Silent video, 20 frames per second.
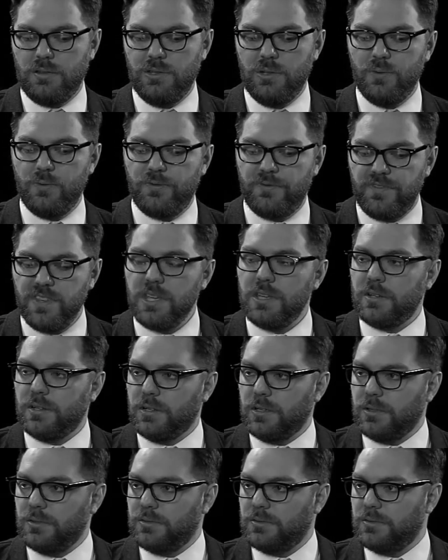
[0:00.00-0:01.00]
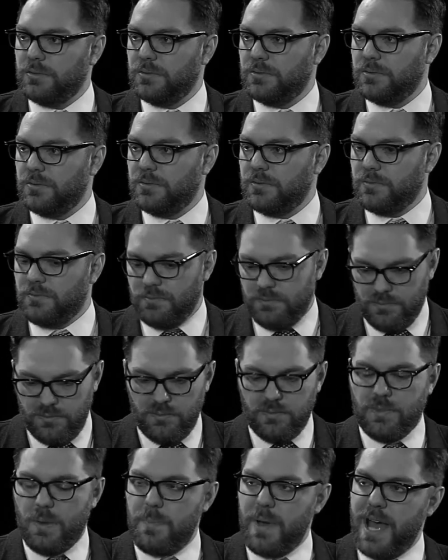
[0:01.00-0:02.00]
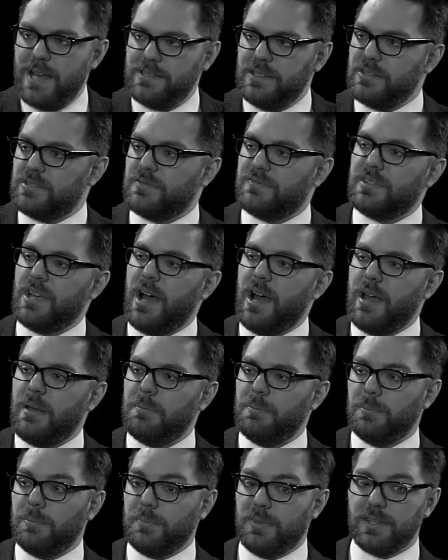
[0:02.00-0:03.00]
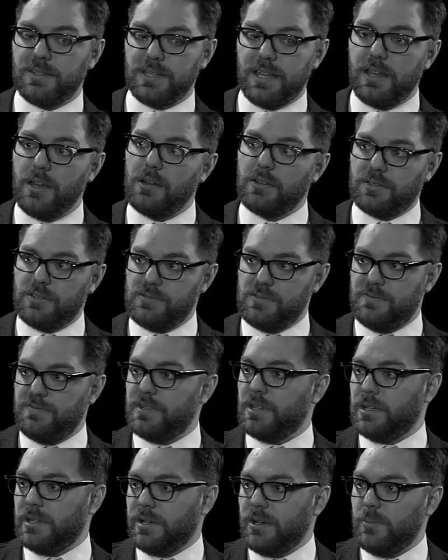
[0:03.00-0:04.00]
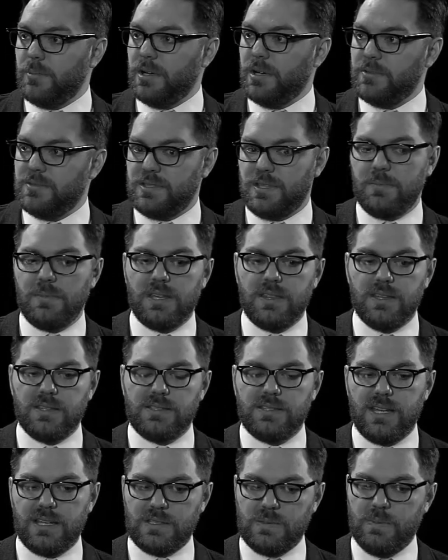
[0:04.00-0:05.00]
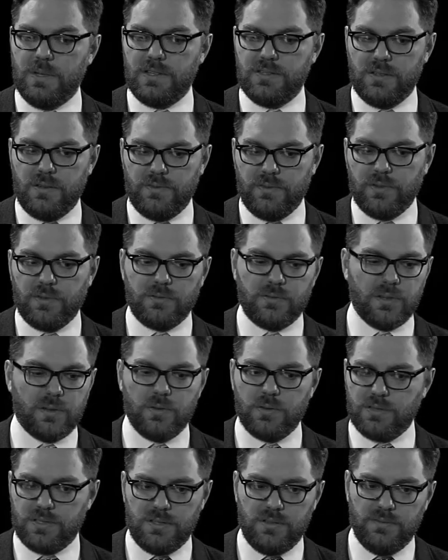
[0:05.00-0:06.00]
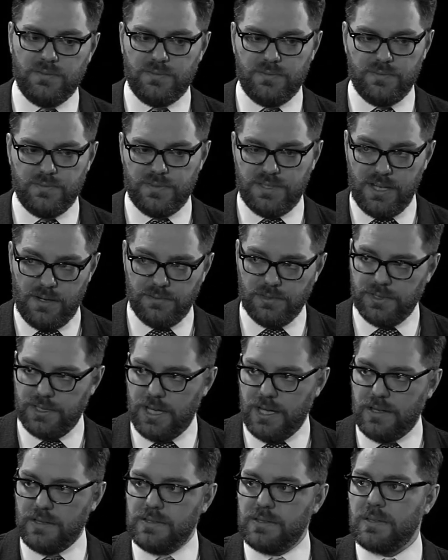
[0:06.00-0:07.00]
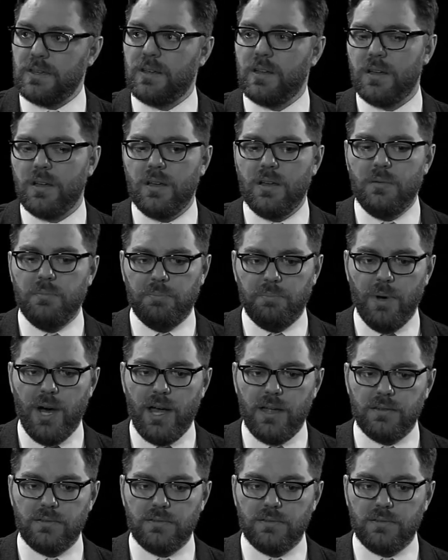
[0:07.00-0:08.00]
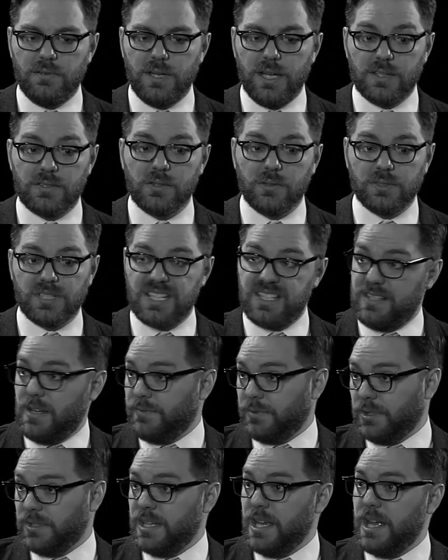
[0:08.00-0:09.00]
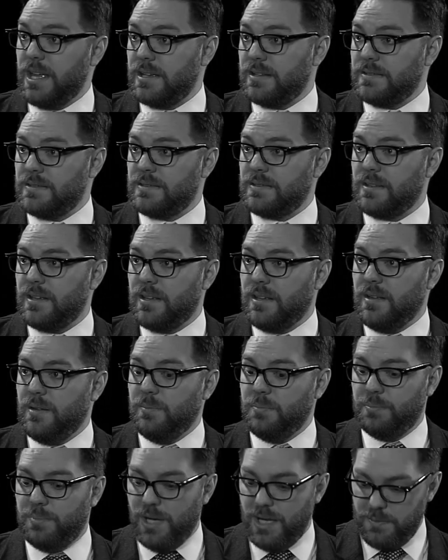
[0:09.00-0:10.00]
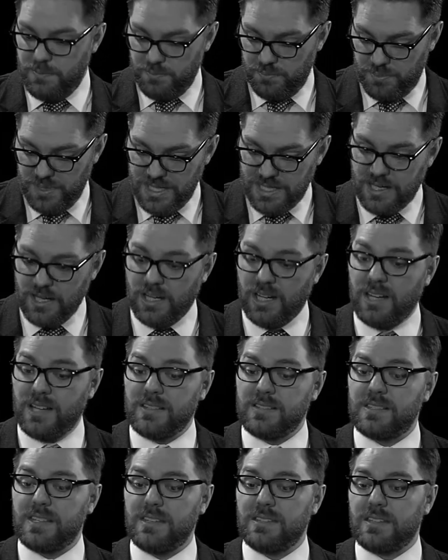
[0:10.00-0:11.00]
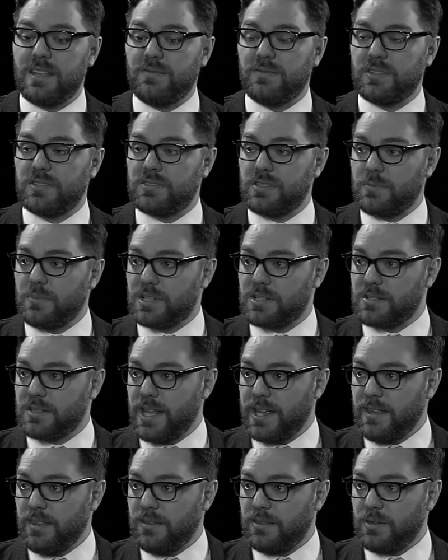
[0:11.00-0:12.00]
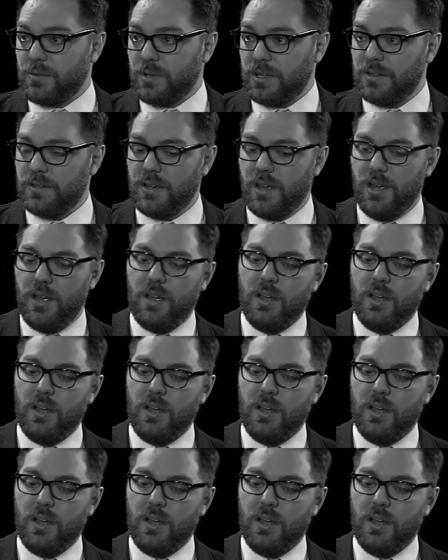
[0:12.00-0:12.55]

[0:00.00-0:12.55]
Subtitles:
you feel the passage of time that the characters are feeling almost. I mean, this takes place over the course of several days, but it's only several days. But because he's giving so much length to it,